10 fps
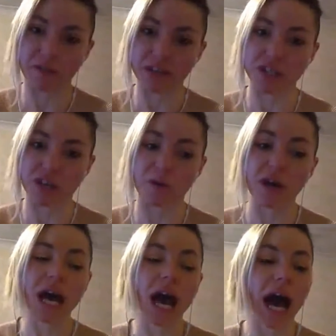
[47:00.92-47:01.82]
of it. So,
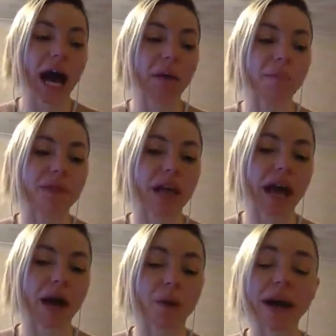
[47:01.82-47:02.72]

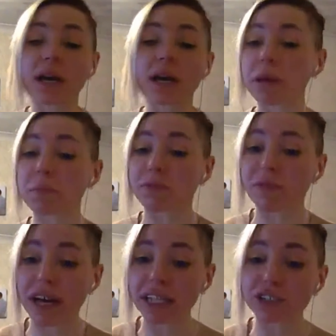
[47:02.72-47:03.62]
where can people
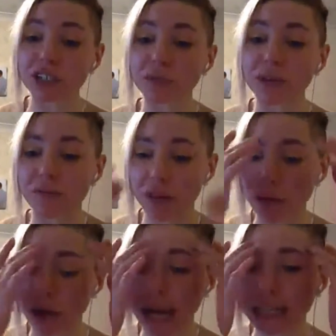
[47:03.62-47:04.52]
find you if they want to